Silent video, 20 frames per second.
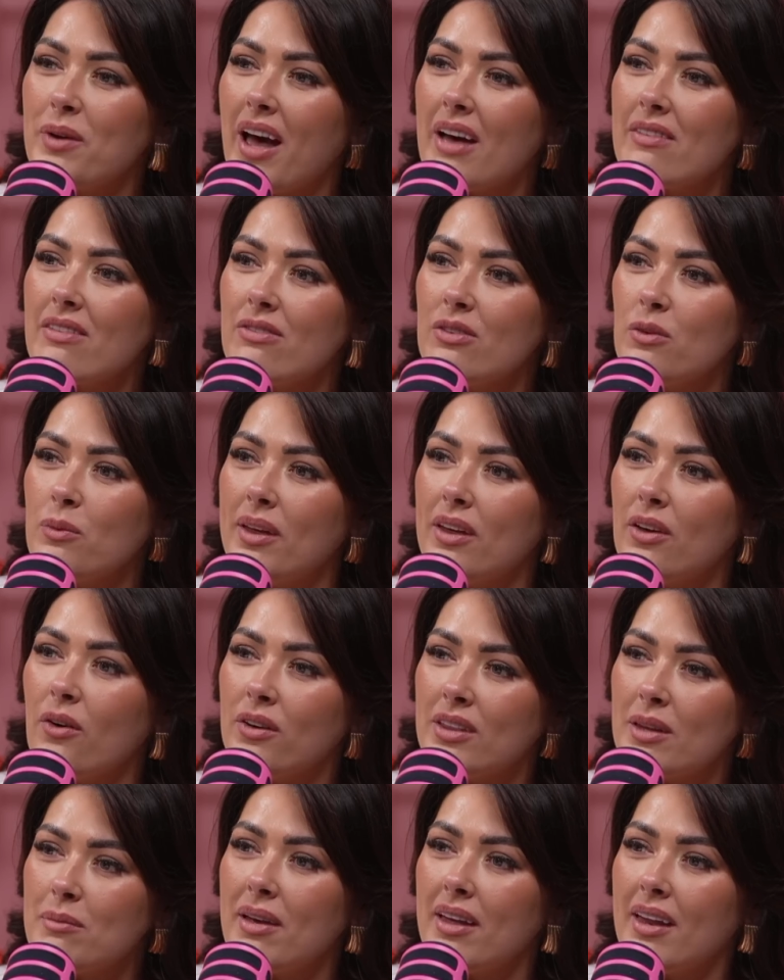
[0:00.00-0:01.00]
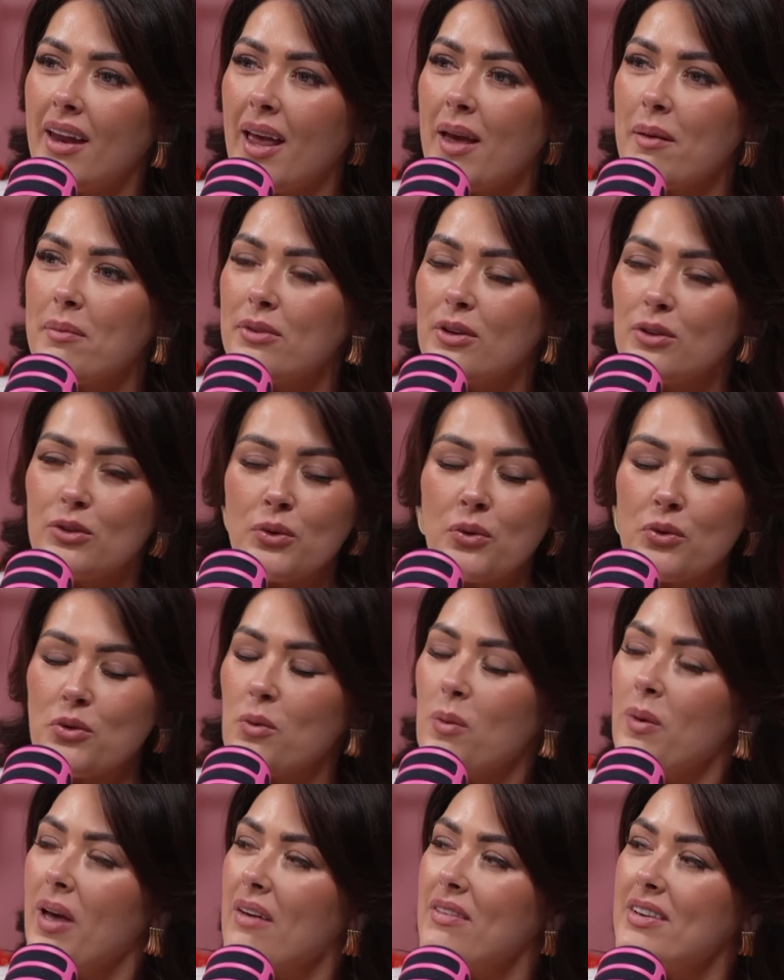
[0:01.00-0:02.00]
have every week on the main ep that don't know
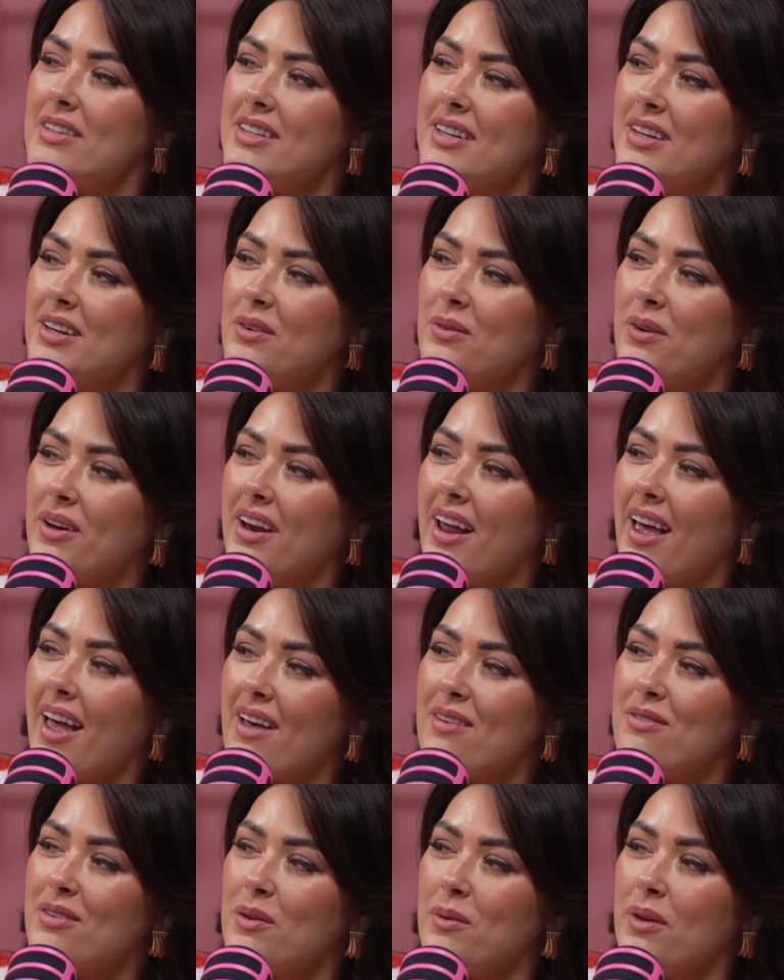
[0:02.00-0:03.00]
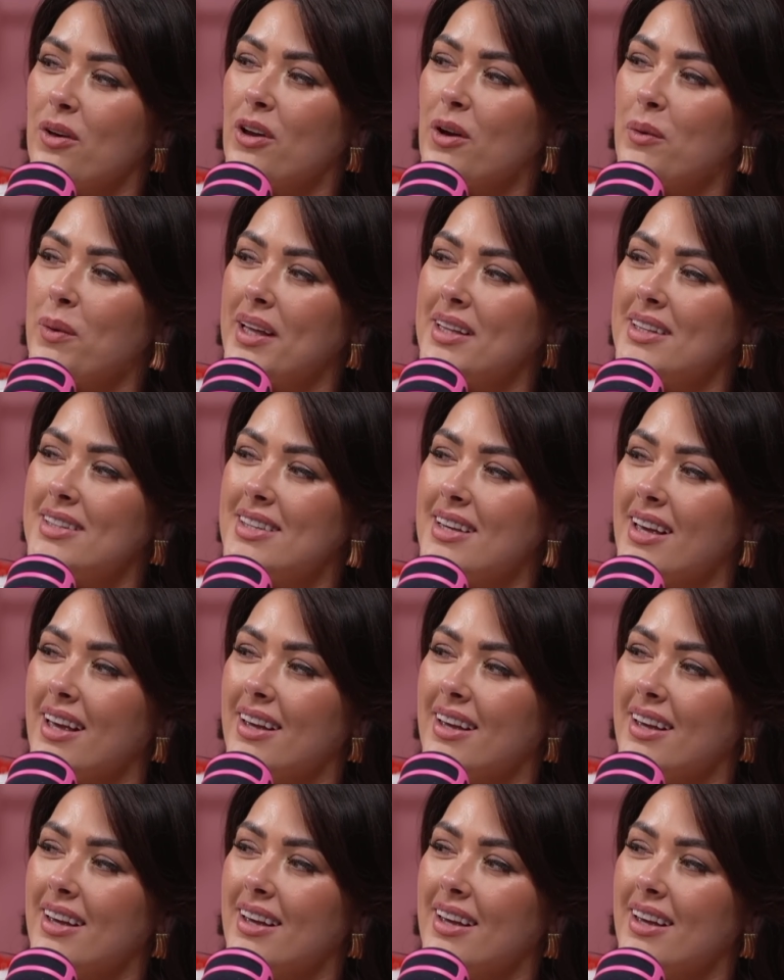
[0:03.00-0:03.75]
we have a secret one every week on a Wednesday?